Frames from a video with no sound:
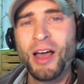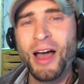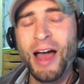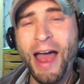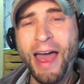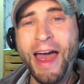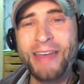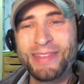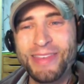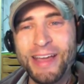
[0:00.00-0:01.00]
I
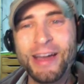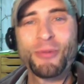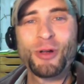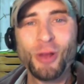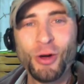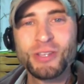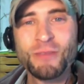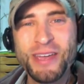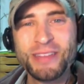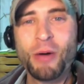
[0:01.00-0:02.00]
think I'm close to
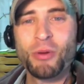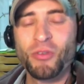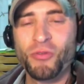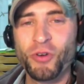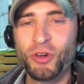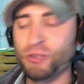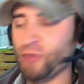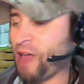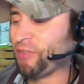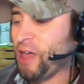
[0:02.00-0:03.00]
being done with the first
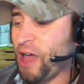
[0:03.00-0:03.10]
draft.